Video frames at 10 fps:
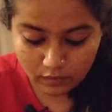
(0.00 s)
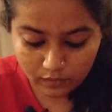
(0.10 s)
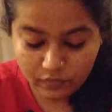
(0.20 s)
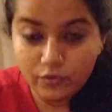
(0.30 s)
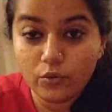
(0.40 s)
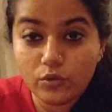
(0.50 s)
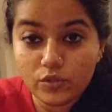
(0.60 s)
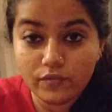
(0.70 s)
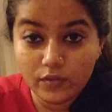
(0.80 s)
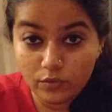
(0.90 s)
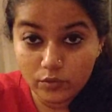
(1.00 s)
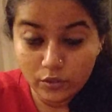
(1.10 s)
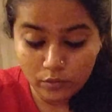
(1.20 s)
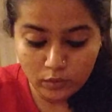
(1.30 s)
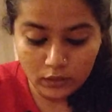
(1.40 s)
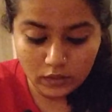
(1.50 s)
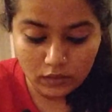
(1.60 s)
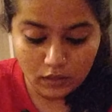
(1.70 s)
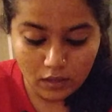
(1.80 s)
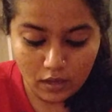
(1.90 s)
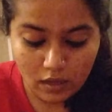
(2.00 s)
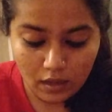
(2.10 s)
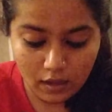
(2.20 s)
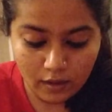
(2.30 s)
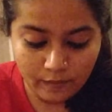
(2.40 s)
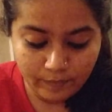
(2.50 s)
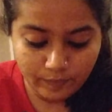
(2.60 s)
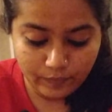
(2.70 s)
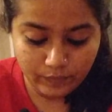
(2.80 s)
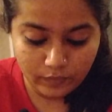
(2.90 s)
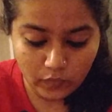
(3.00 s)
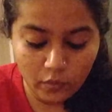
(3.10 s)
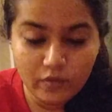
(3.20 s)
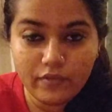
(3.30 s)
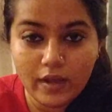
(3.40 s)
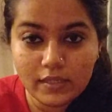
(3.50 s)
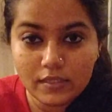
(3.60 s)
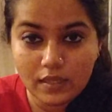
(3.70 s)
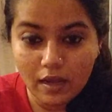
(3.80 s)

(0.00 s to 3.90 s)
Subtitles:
for those of you who don't, all of us